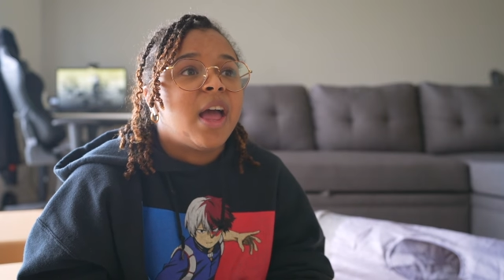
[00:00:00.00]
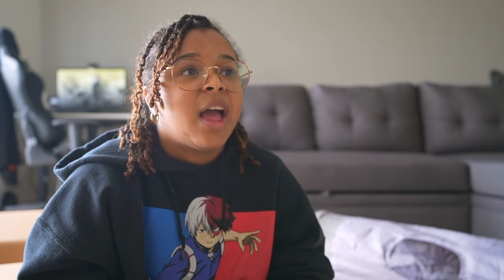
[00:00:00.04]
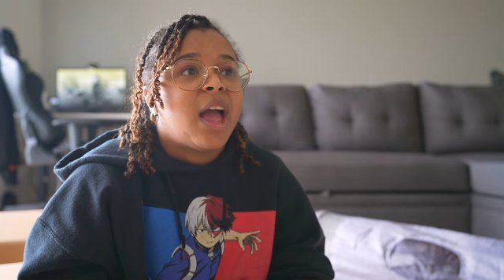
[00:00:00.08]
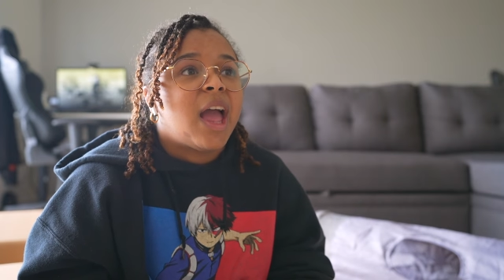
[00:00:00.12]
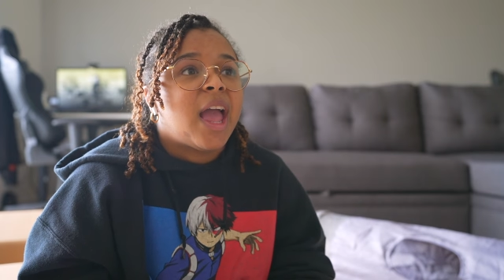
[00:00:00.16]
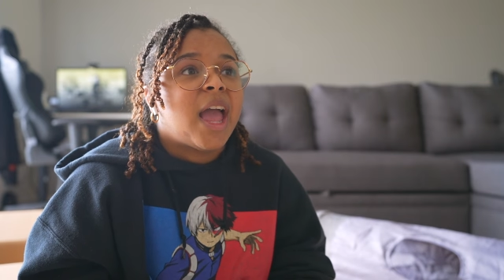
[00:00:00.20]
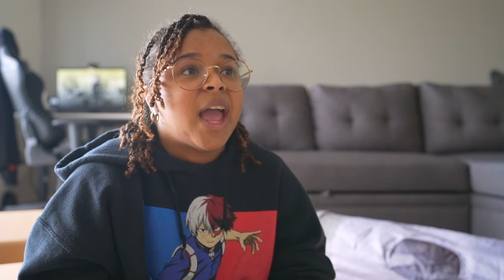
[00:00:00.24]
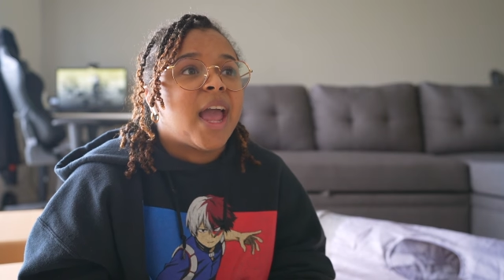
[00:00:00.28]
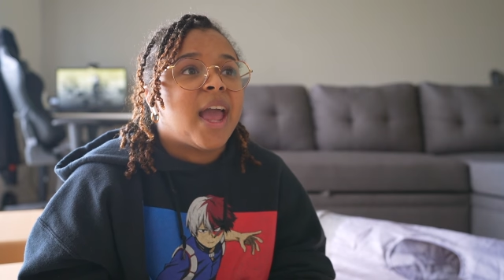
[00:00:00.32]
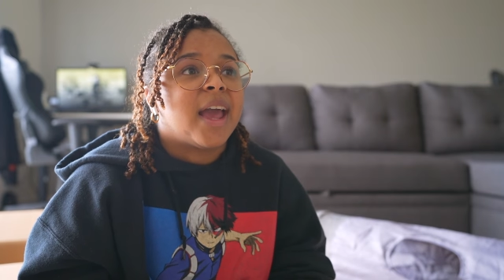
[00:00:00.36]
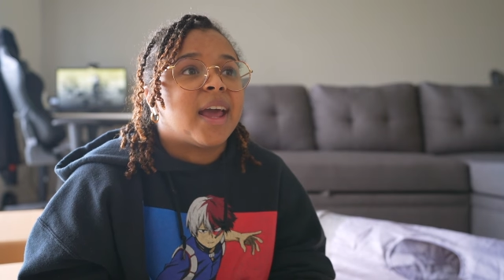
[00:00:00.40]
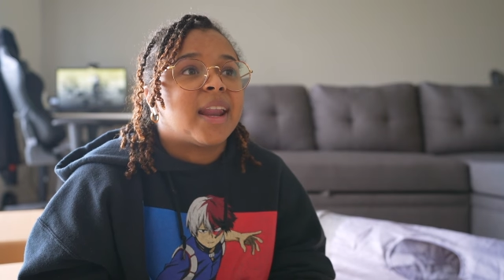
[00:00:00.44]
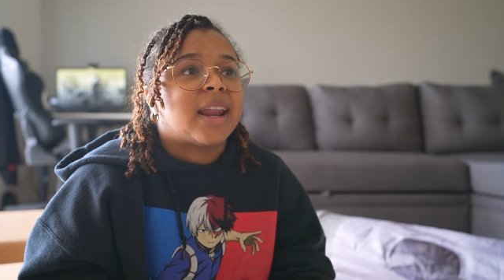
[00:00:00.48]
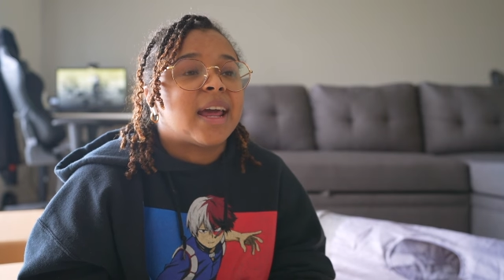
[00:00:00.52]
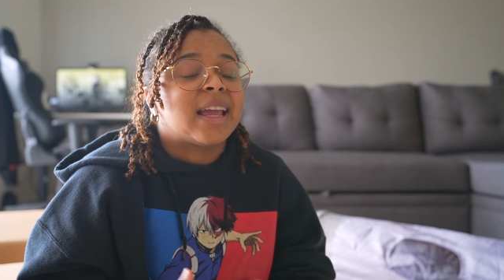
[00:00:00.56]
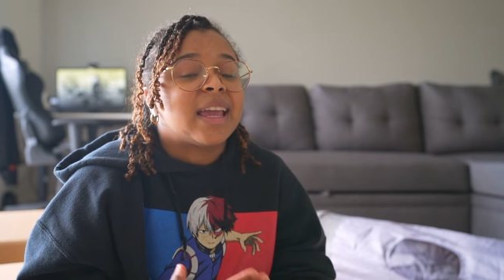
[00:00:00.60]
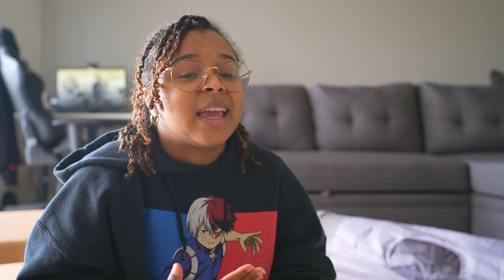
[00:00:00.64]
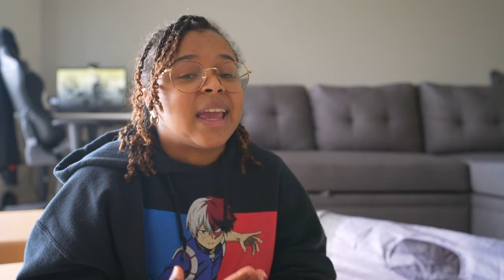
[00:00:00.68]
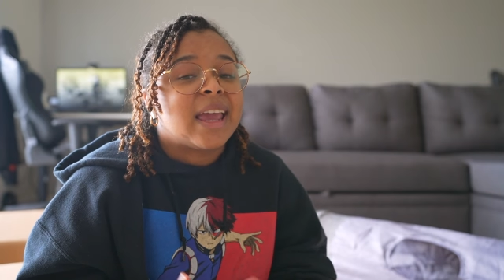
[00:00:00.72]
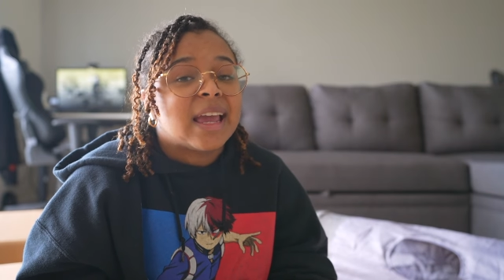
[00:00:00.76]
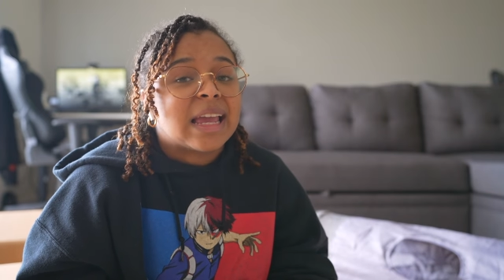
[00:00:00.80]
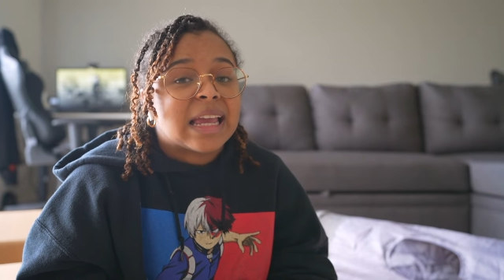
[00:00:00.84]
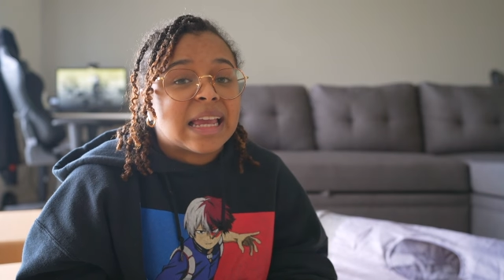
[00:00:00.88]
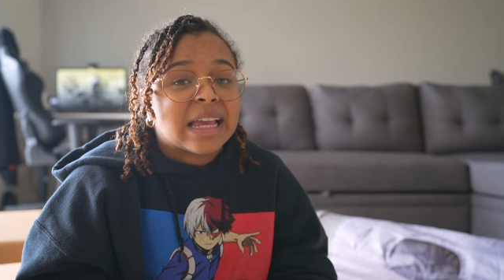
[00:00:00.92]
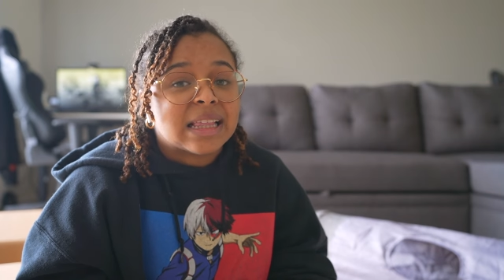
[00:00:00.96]
and I
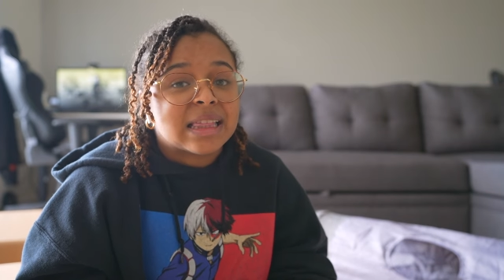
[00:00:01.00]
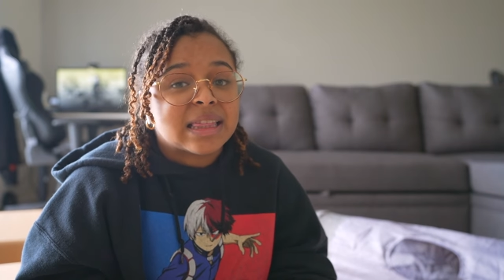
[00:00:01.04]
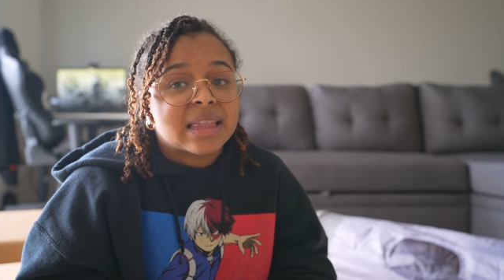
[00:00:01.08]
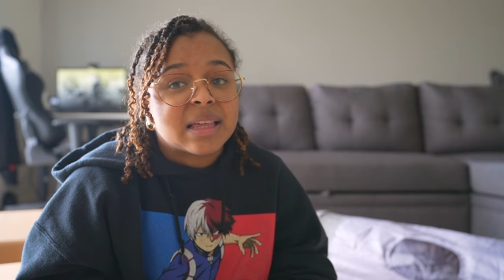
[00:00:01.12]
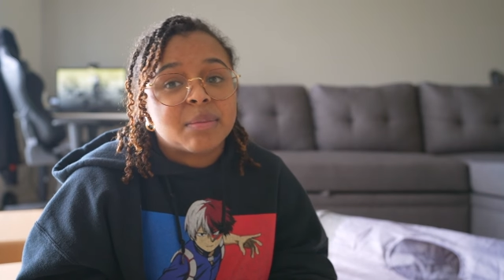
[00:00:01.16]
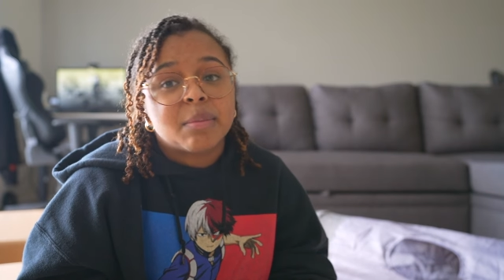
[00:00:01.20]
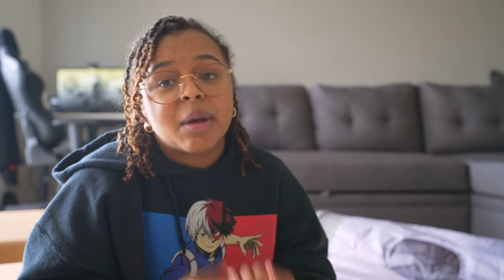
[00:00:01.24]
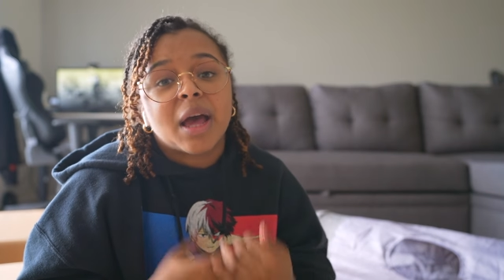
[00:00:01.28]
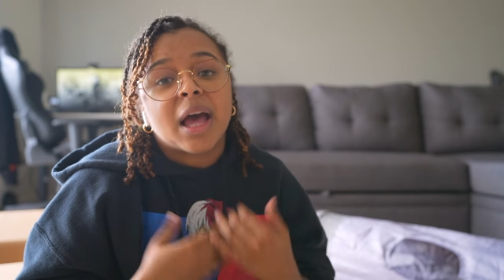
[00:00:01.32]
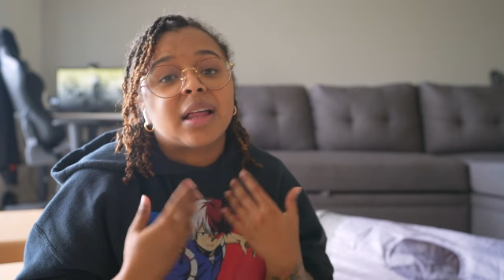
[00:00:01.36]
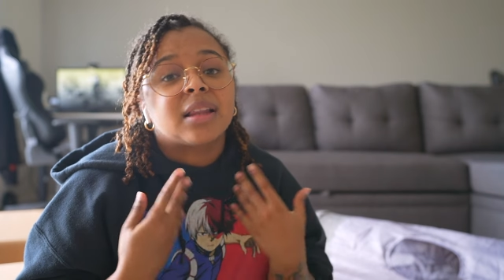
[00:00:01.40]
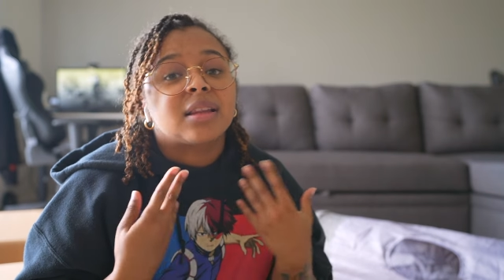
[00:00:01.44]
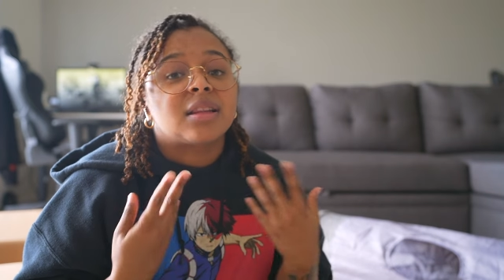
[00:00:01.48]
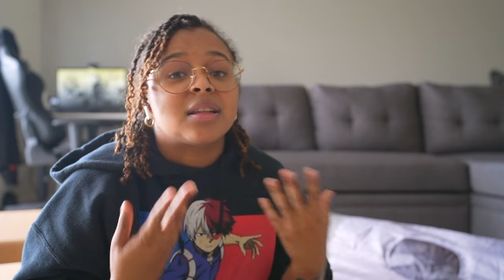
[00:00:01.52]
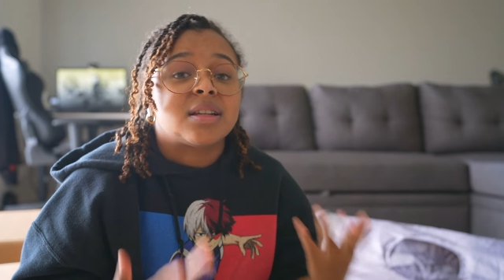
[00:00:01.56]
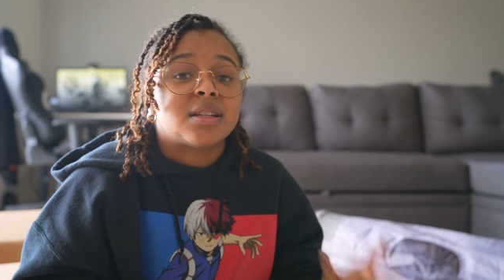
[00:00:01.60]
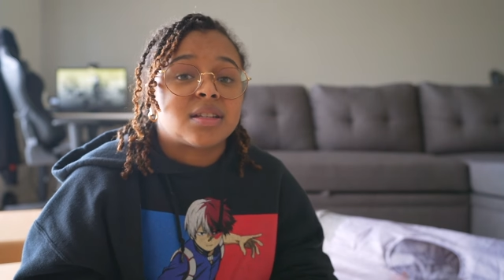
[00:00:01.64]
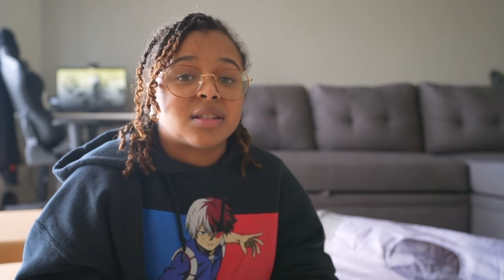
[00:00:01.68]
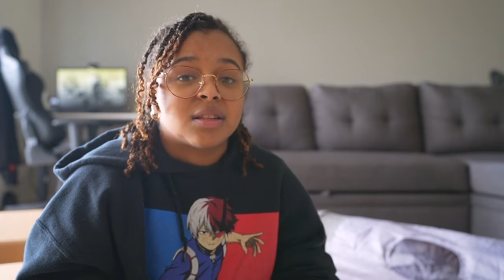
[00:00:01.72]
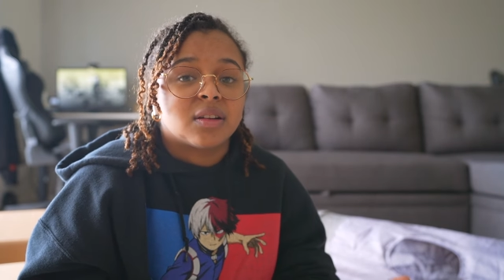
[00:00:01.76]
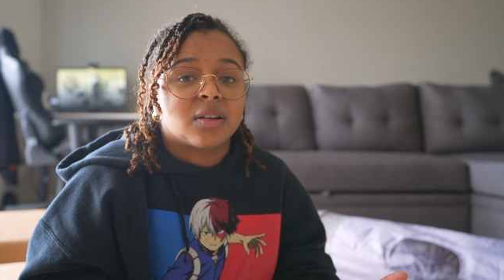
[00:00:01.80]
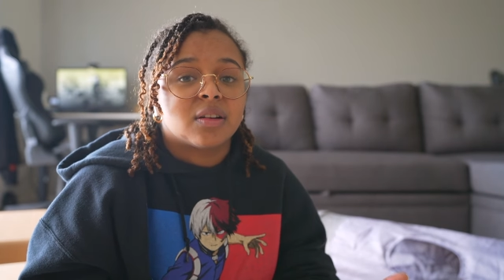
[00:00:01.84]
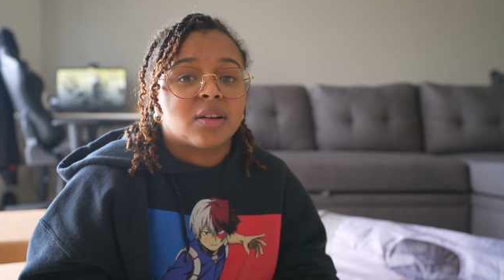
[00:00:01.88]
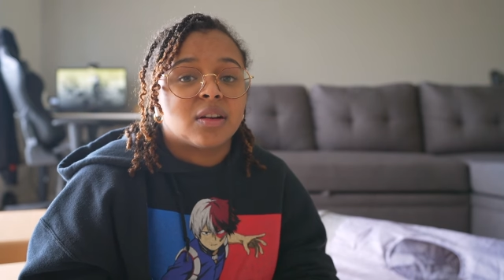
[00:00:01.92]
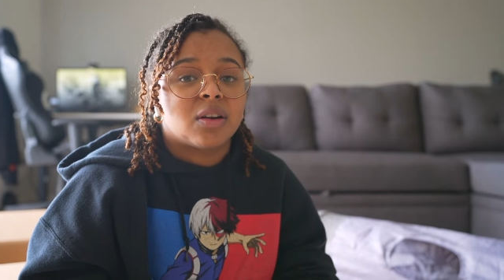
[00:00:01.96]
can't get them, at
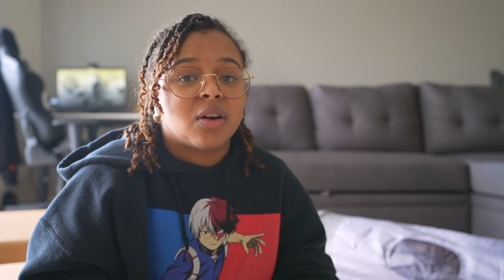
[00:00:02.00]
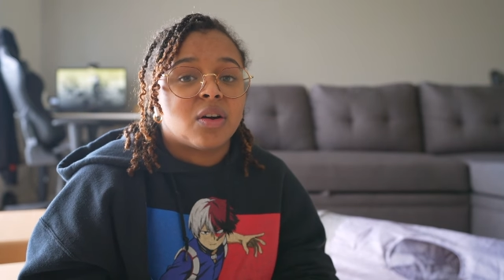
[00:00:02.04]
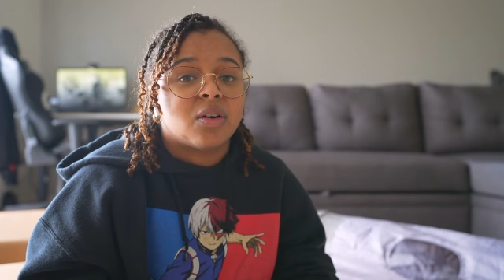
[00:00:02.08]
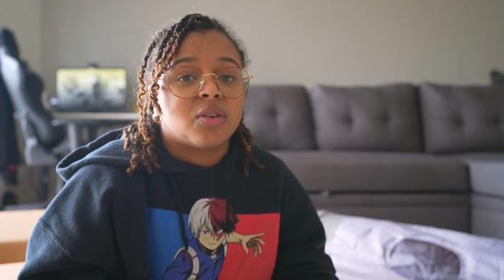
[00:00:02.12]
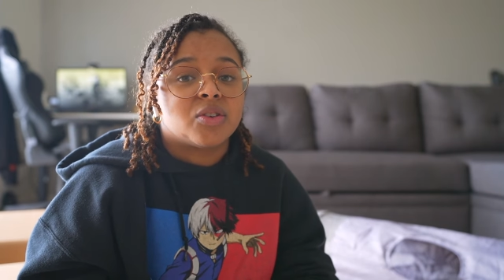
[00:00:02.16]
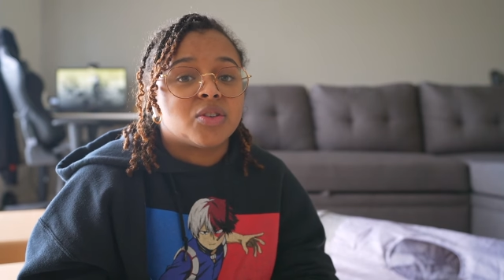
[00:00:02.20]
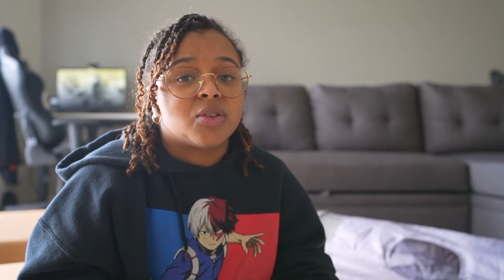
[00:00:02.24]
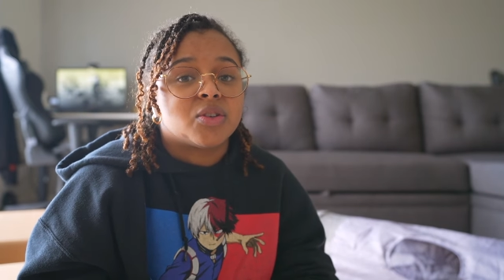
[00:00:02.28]
least they're gonna go